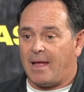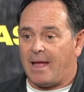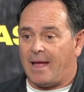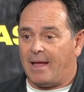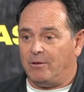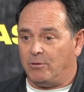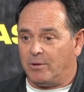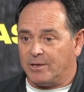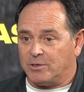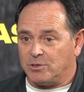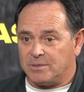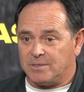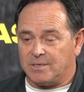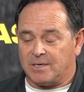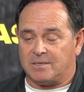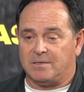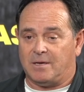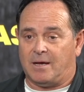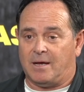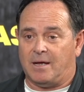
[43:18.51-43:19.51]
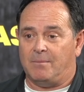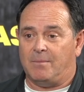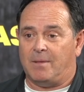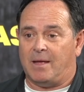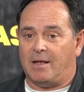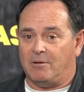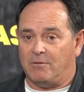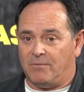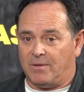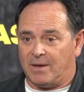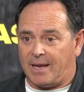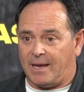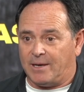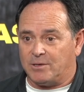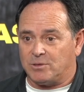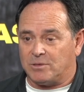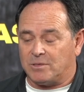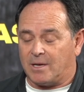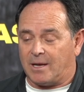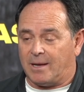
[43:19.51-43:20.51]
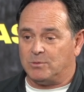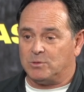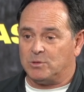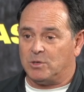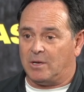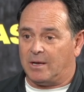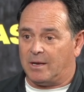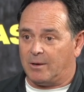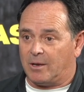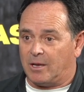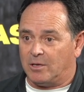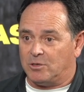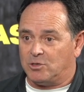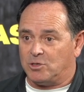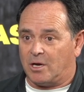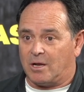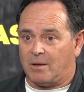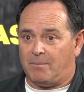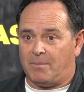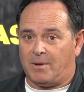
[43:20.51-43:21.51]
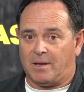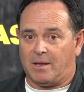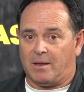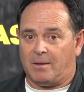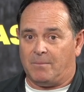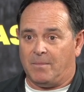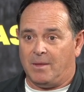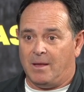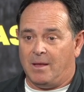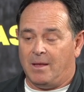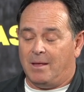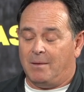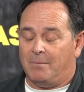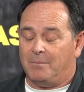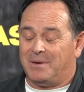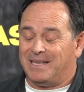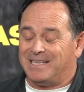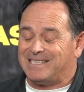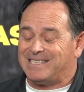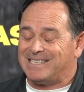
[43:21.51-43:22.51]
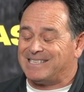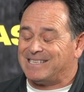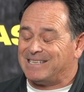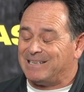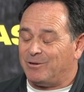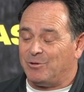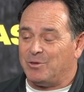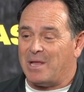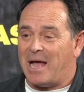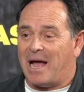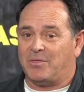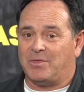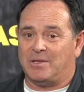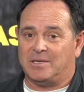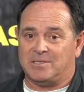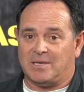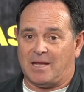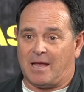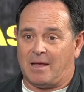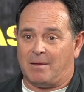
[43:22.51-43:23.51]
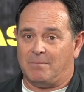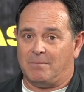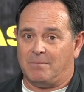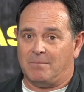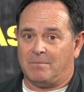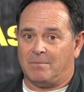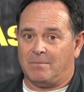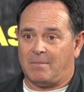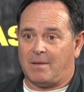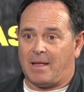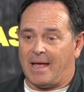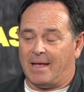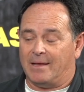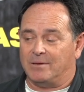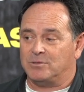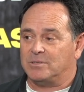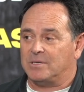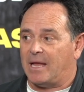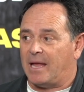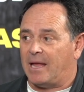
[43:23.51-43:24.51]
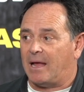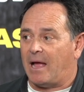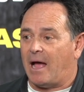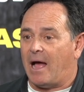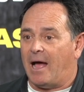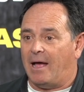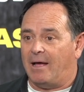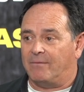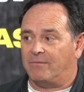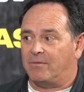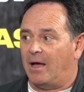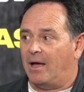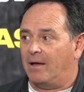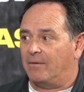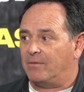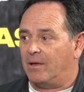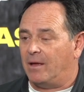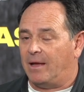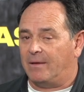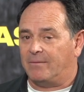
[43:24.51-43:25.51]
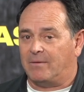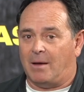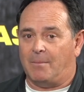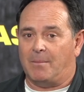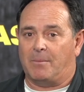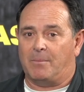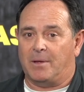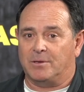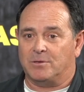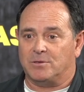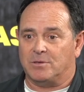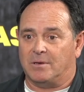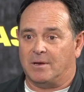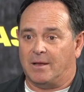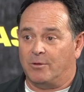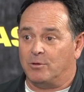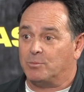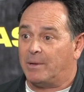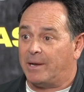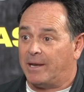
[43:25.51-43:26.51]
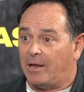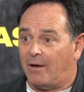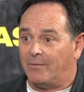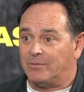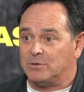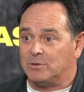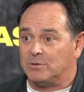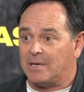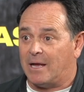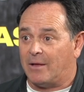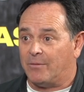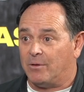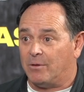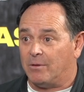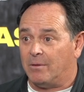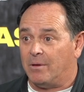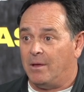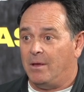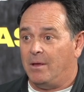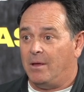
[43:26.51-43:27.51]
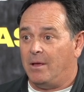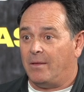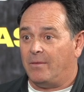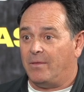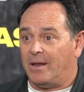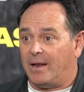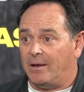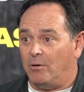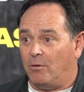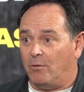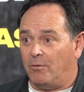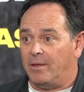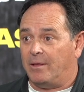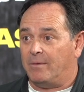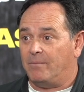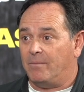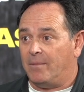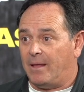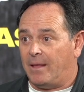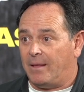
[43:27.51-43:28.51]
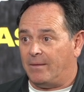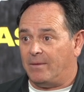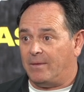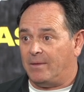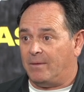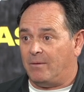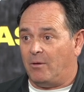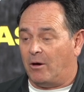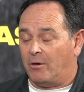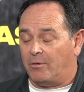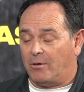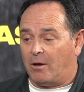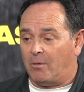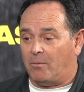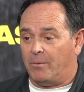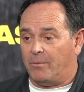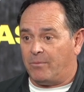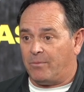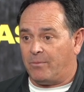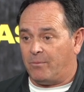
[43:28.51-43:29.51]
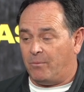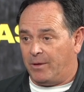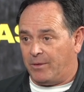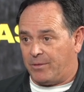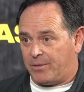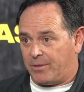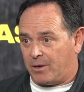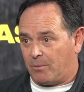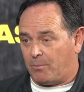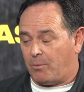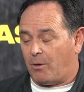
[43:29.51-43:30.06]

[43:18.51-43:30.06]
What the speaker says: and you'll get your sick time and your vacation time. So you get a good chunk of money, but it's still not the same as saying I've got my pension. And there's plenty of officers out there that I know that are not with the